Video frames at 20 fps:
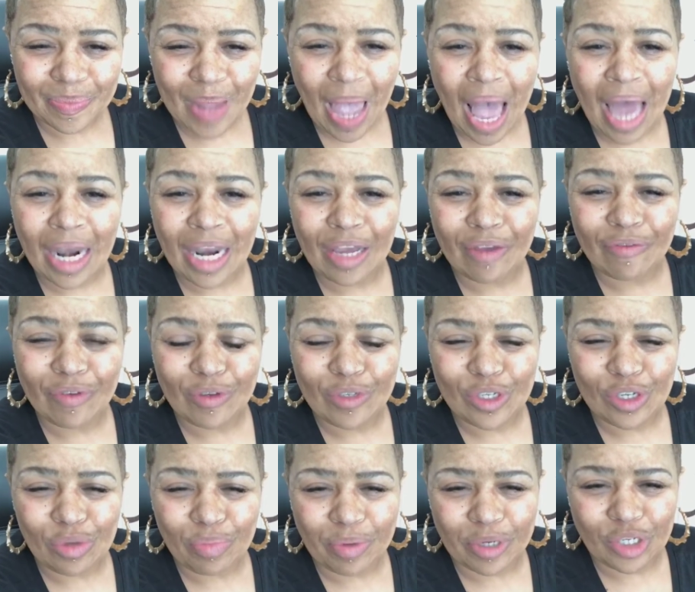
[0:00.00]
I love you
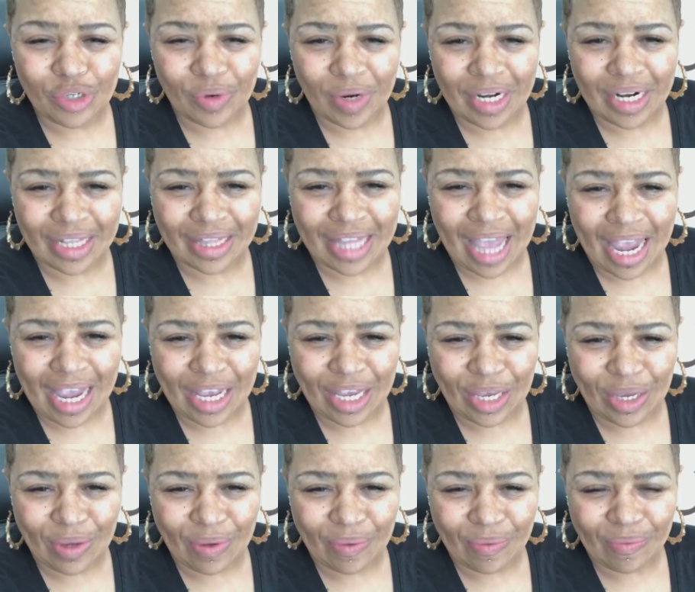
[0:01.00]
too, Patrina.
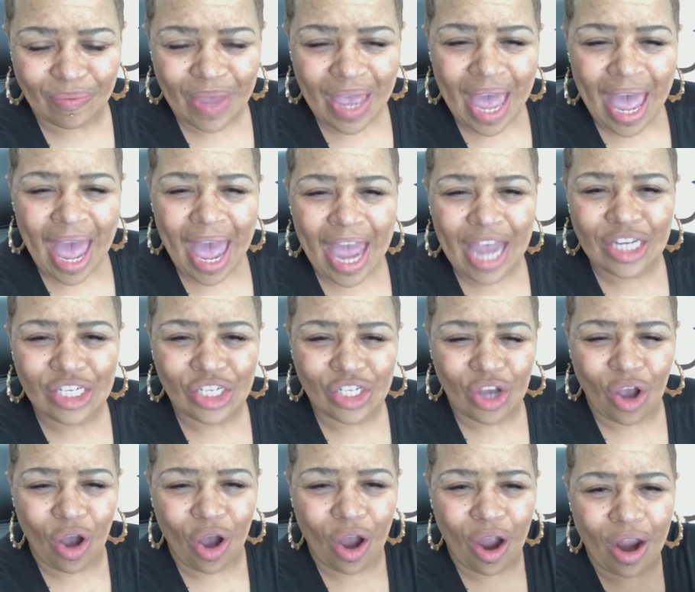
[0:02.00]
Thank you. Hey,
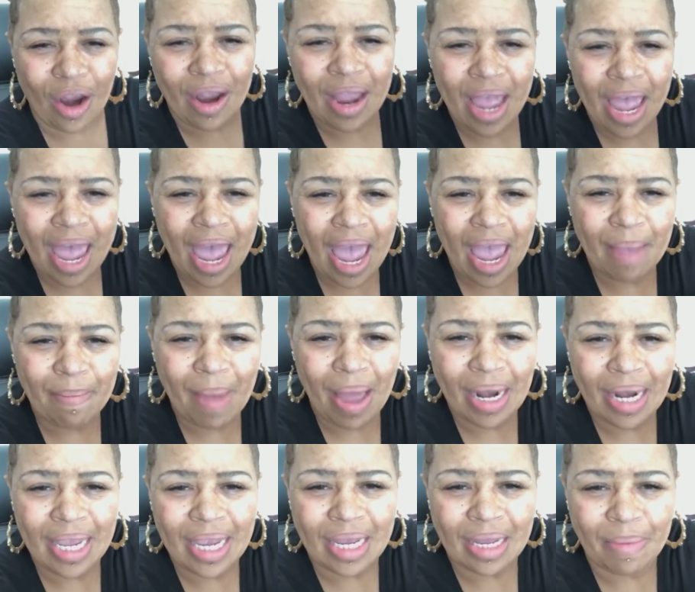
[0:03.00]
Shar. Hey,
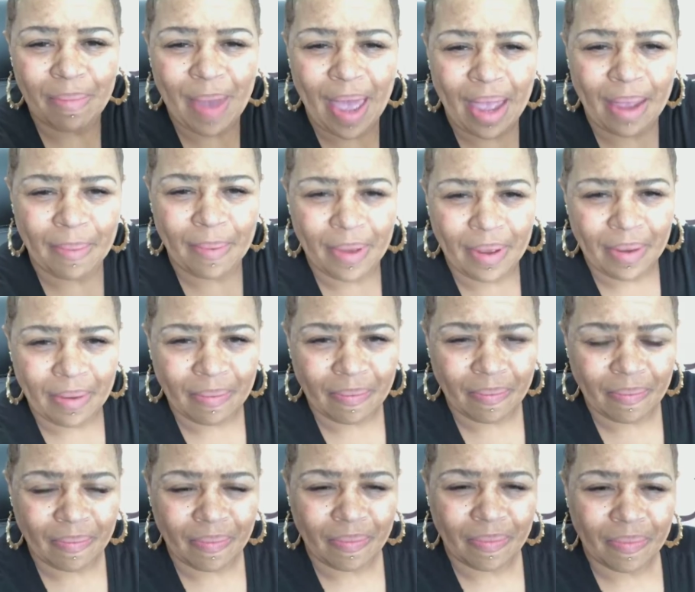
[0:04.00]
Malika, baby.
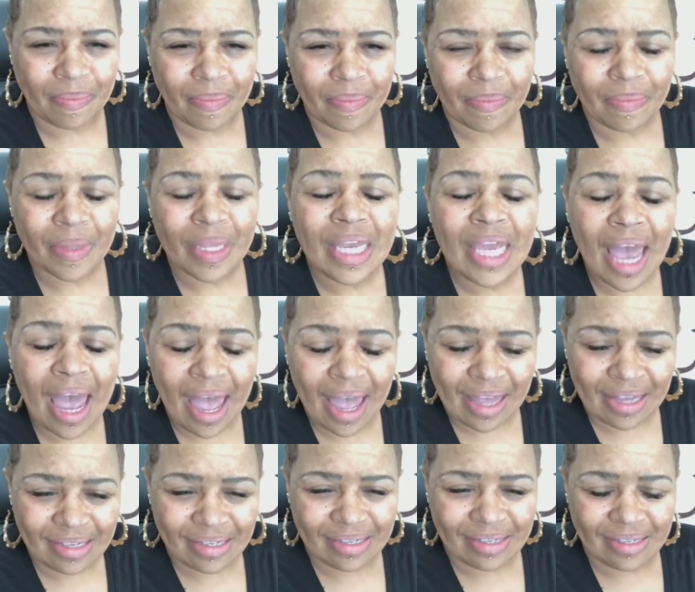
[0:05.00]

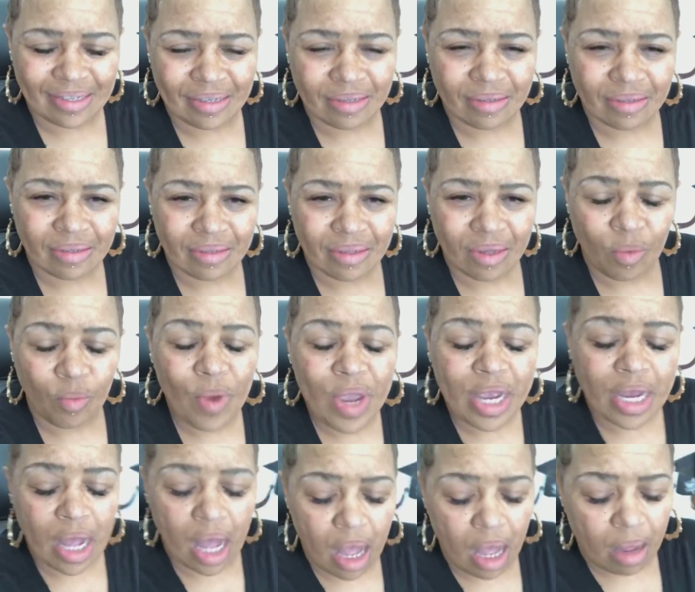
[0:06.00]
Yes,
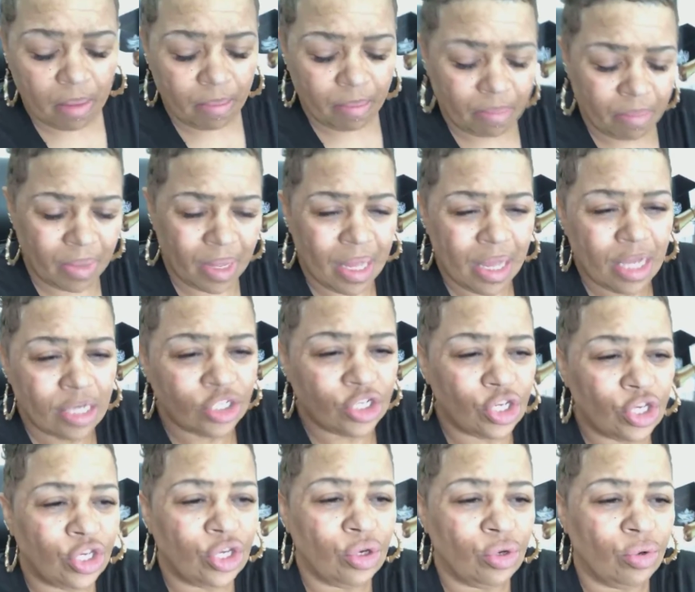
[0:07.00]
we come
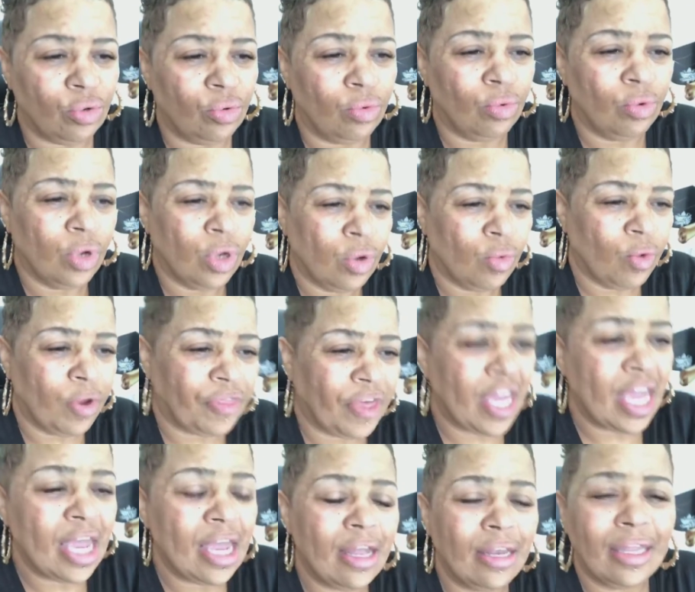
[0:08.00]
to you with
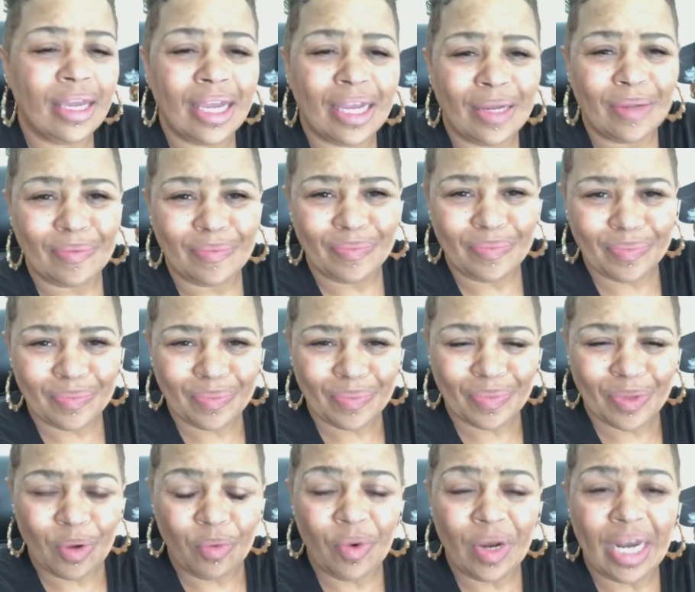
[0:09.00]
healing,
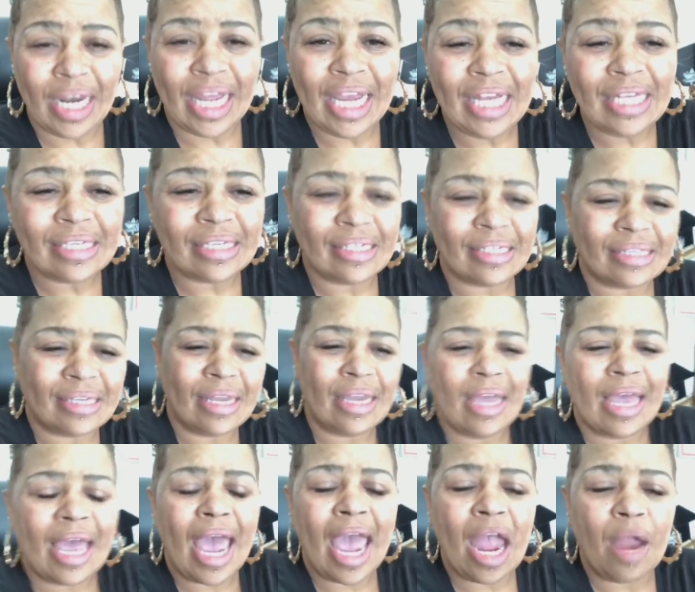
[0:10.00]
release,
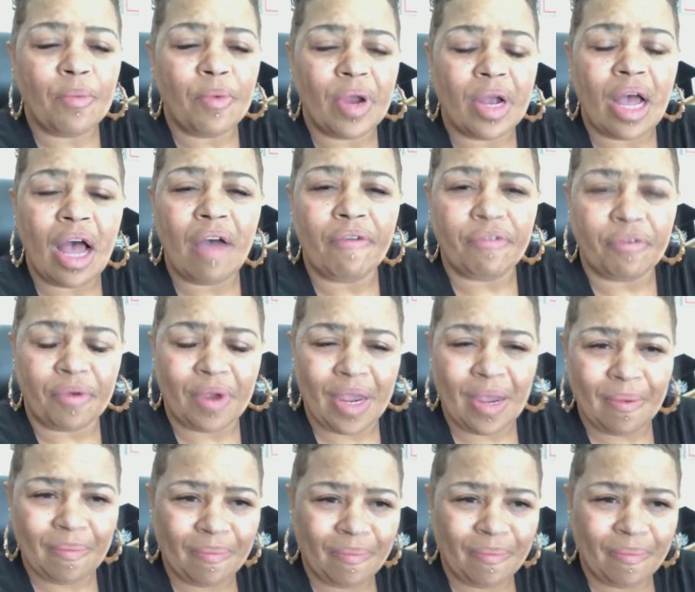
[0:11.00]
and recovery.